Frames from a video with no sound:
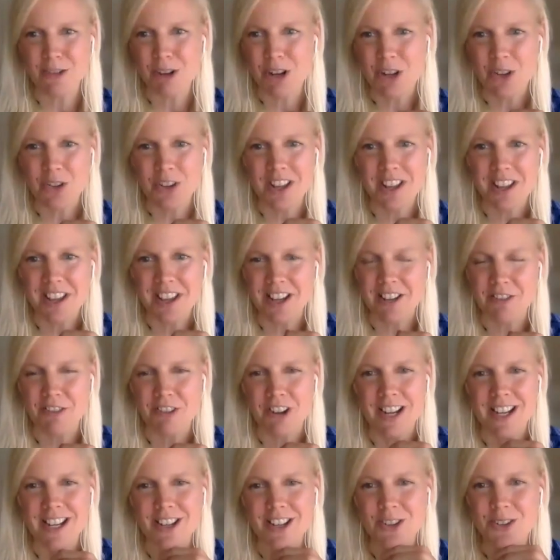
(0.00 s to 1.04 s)
where you can kind of
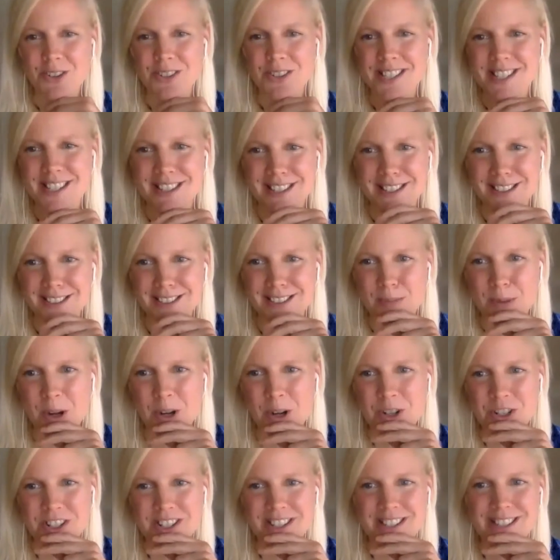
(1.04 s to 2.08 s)
write notes in the
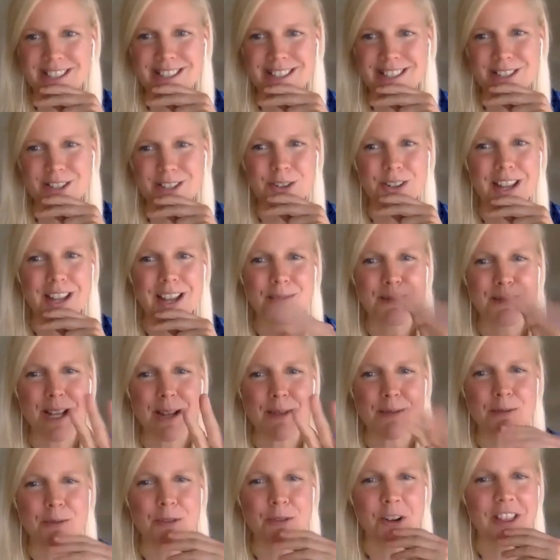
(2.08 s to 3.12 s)
margins. So yeah,
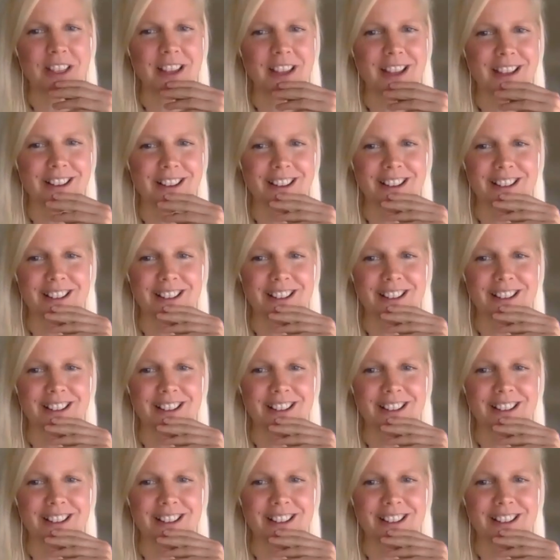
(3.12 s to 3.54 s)
I'm for that.